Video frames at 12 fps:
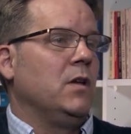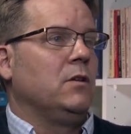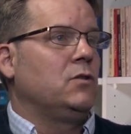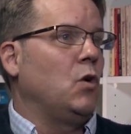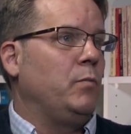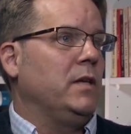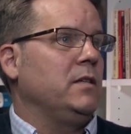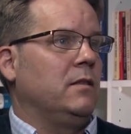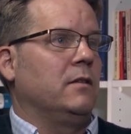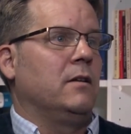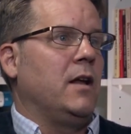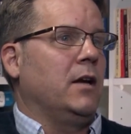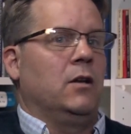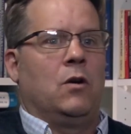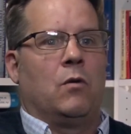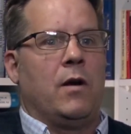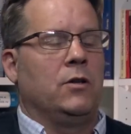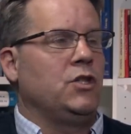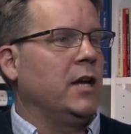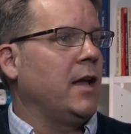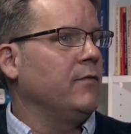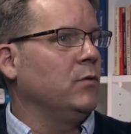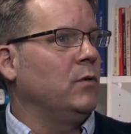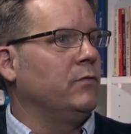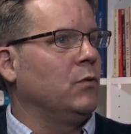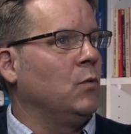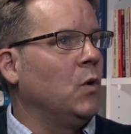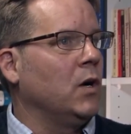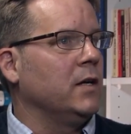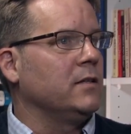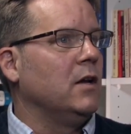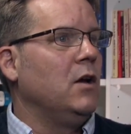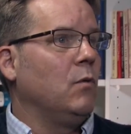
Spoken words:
so busy that they're not going to go around and check everyone for warrants.